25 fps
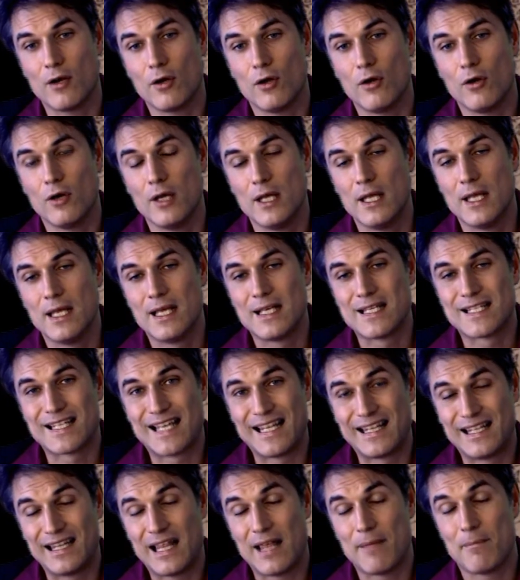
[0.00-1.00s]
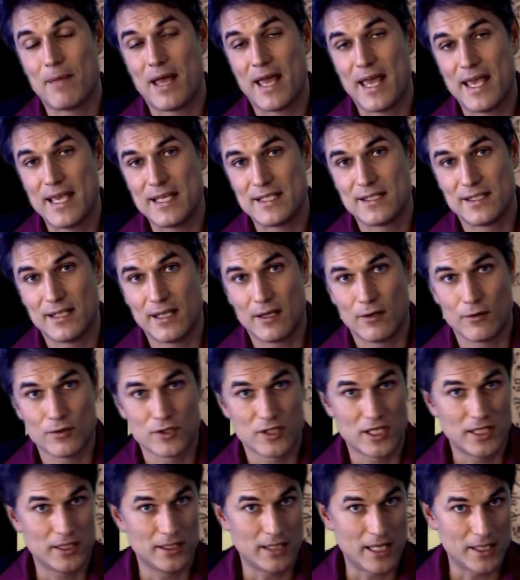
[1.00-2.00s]
in the planning and
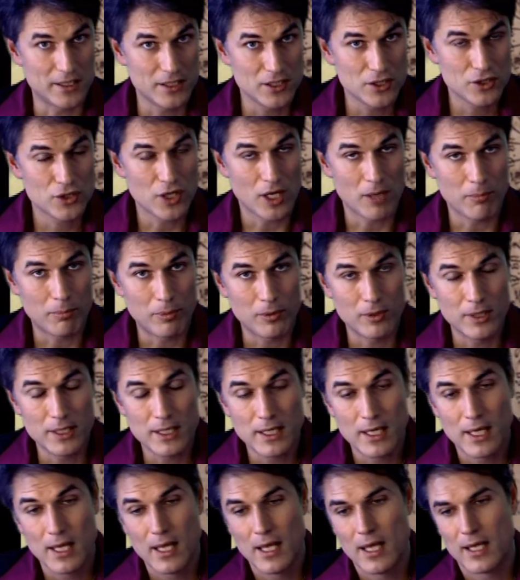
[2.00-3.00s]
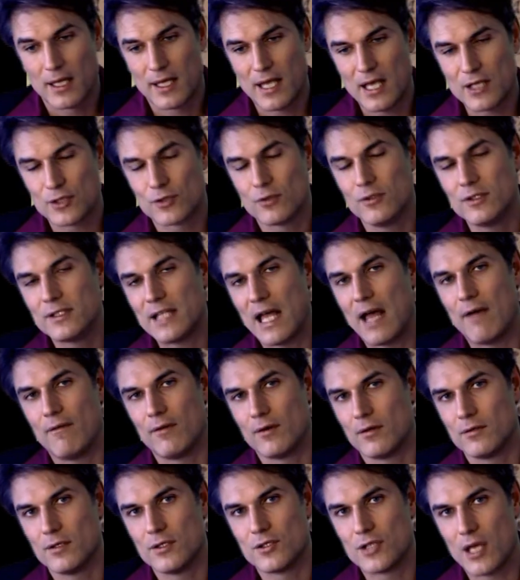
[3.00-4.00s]
architectonic sphere. Long ago,
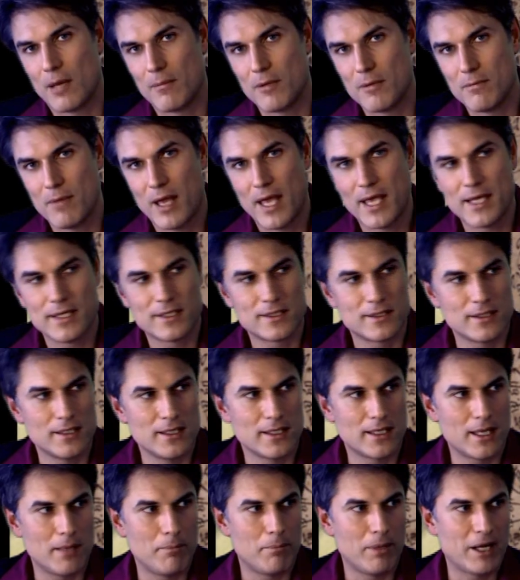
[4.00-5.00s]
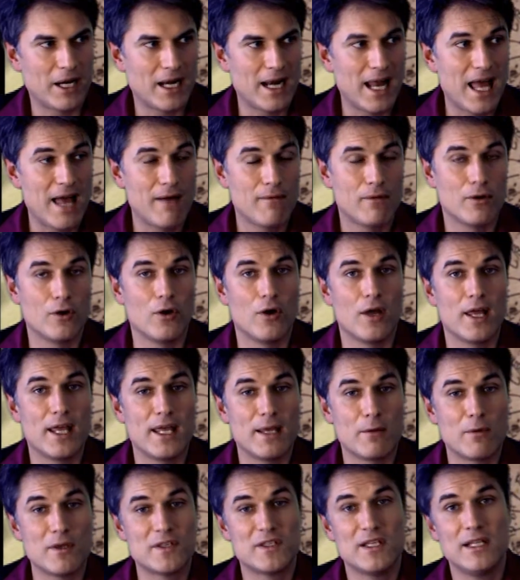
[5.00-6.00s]
classic Feng Shui books were
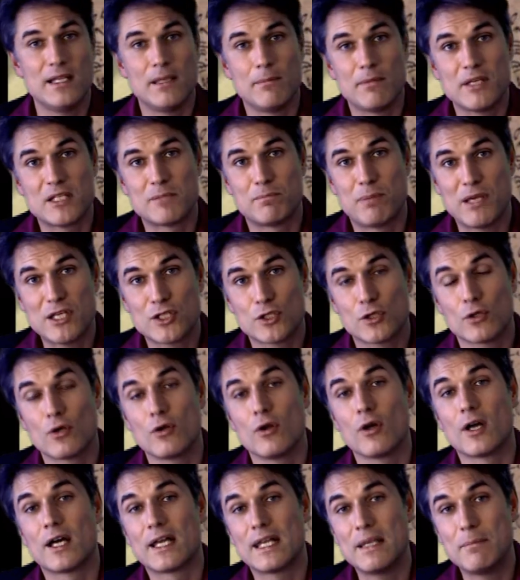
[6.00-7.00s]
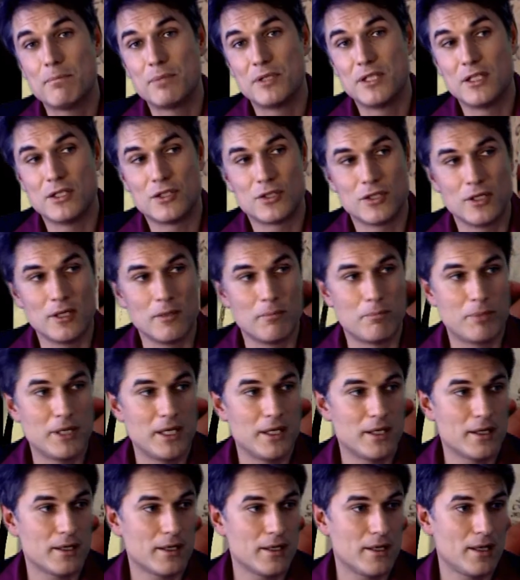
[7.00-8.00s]
found with effort,
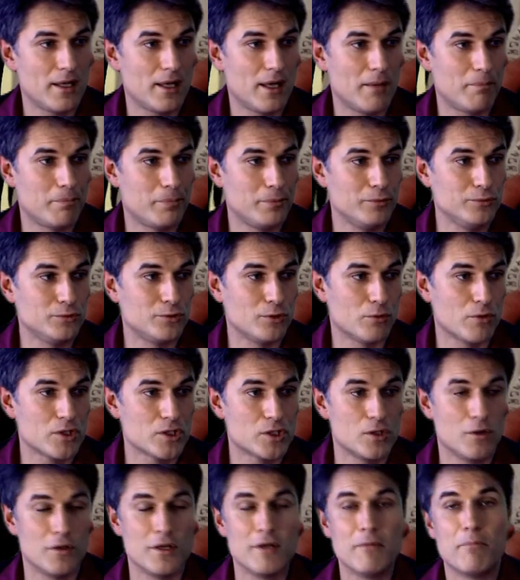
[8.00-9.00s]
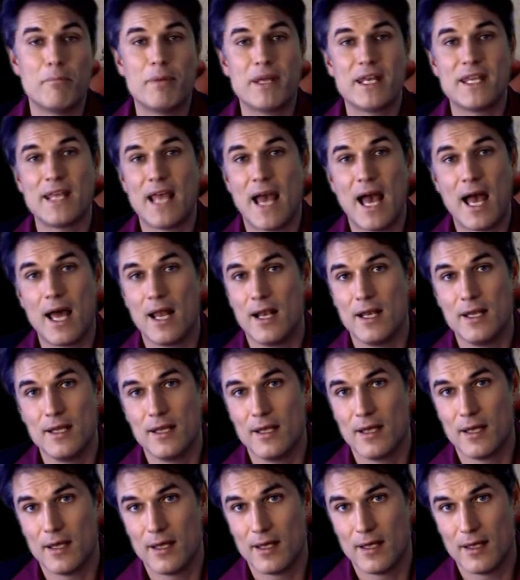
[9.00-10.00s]
and they were very cryptic
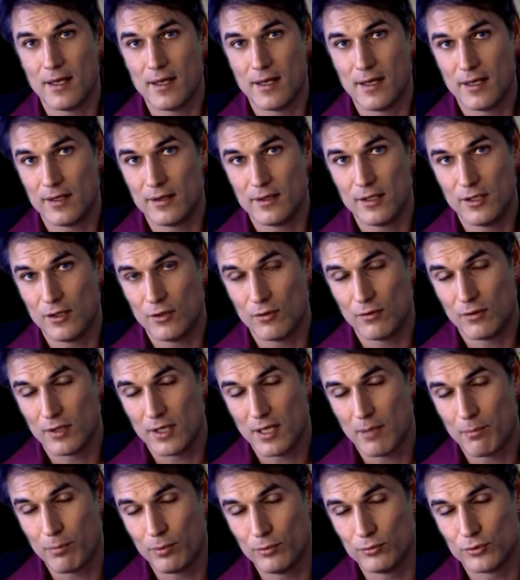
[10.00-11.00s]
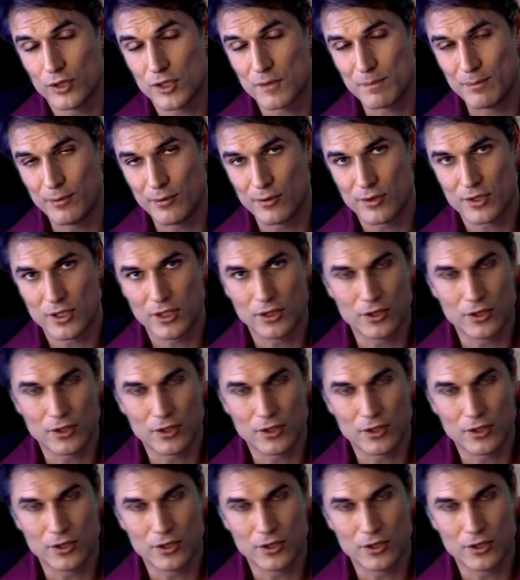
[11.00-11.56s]
due to imperial troubles.